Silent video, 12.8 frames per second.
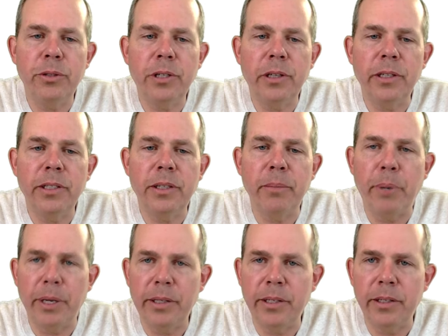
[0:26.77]
clicks the
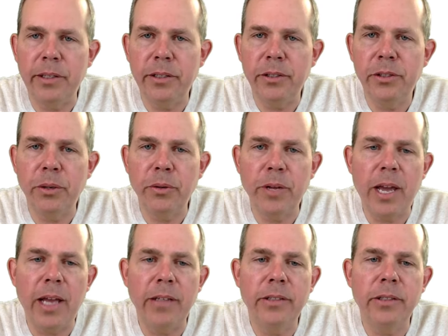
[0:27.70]
button to show the
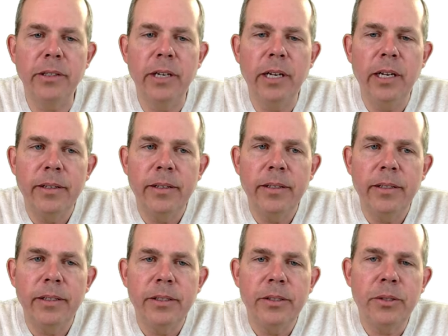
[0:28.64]
answer.
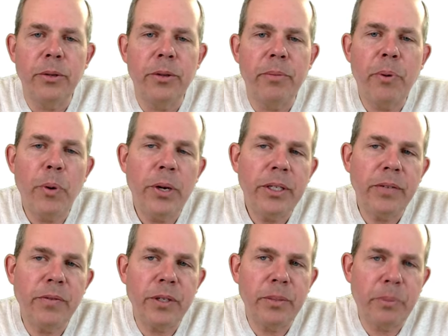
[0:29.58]
So the point
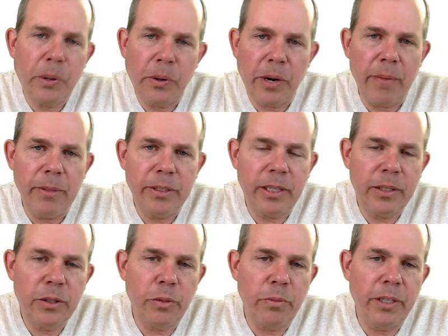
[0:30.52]
of this program is
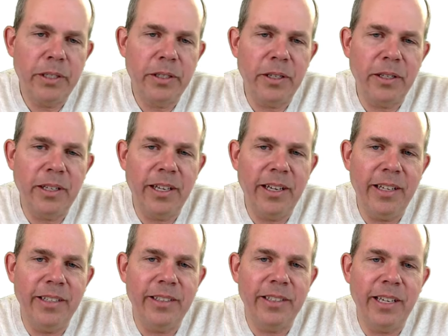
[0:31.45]
not so much that it
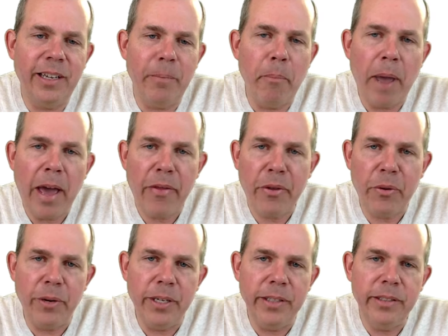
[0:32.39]
is a math
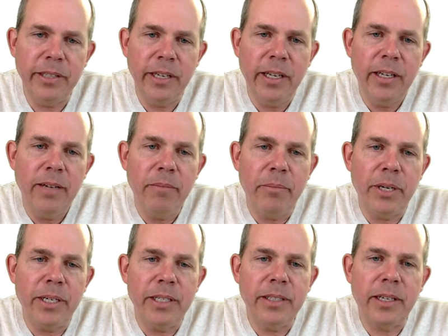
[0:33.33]
quiz,
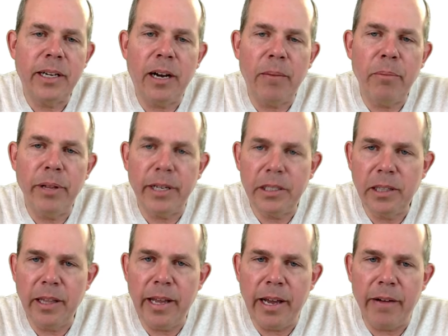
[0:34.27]
but it is a
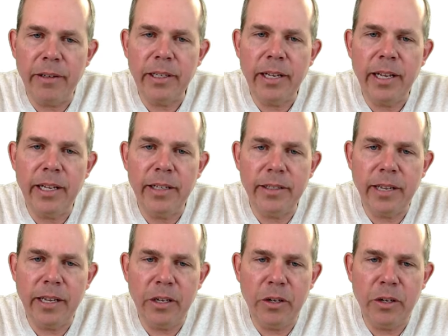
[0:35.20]
complex layout. It has
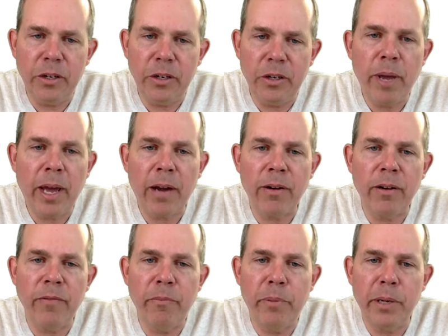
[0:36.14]
a grid
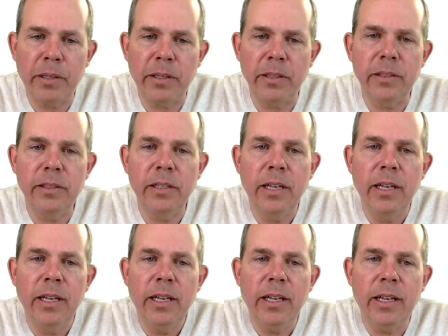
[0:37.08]
pattern of buttons.
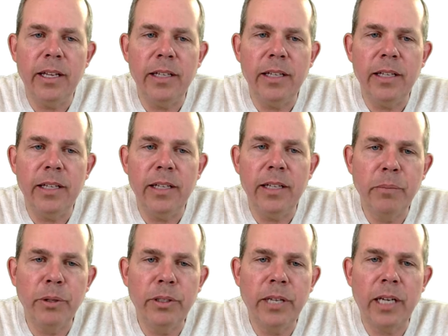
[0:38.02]
It has
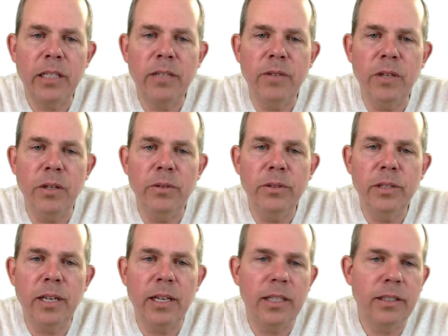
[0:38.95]
multiple text
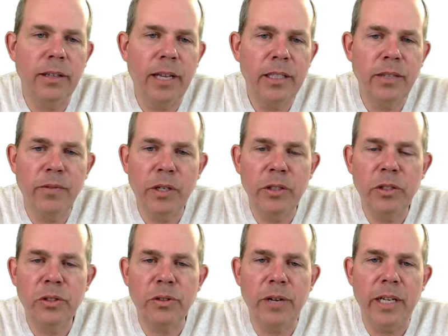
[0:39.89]
views. It has lots of
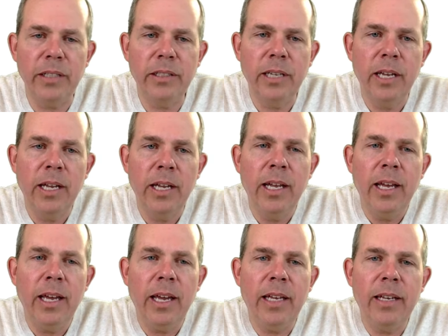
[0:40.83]
constraints.
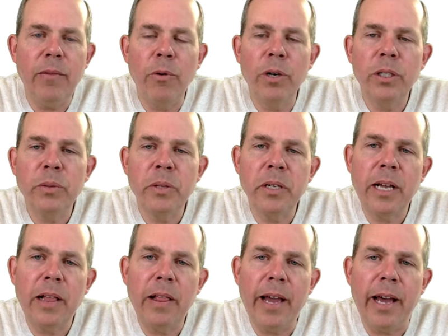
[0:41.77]
And it works with a
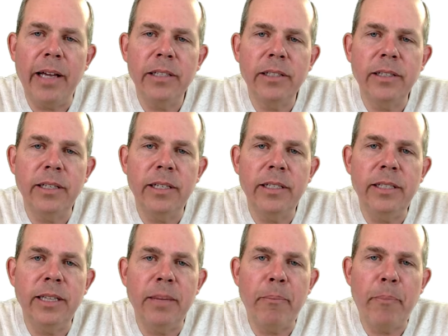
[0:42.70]
class that is
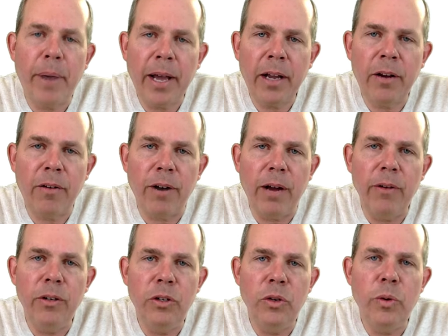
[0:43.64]
in the
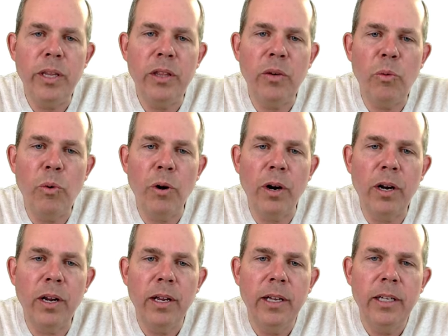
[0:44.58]
background doing the
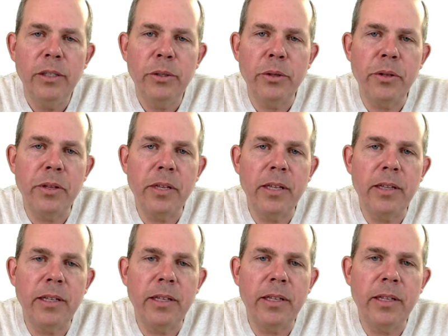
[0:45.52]
work so that,
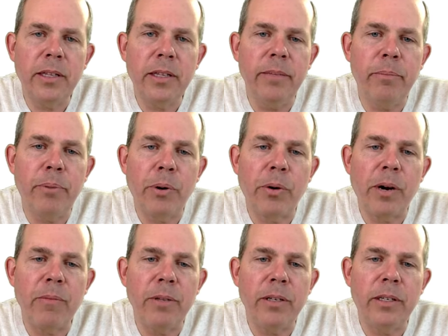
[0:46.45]
that the, uh, the
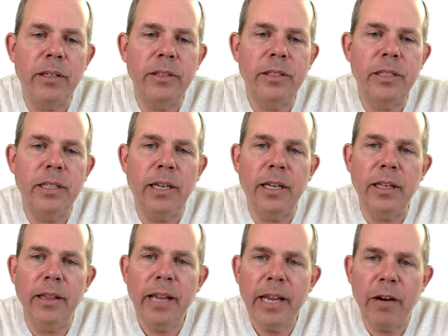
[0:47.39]
program that does the
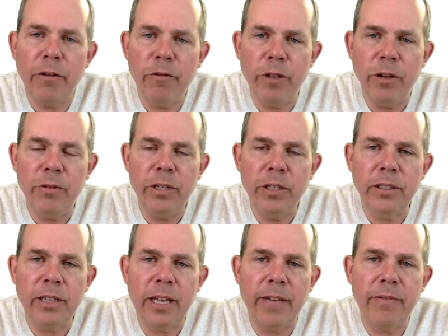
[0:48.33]
uh, layout view
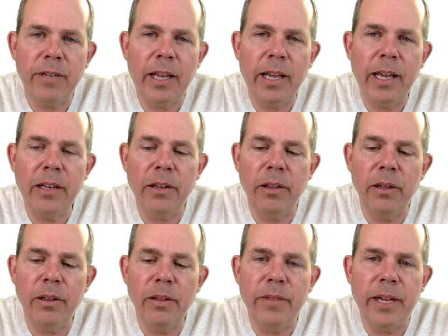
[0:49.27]
doesn't have to handle
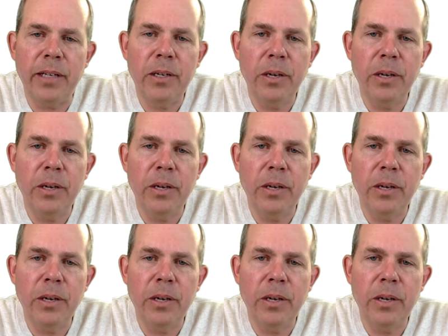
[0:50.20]
all of that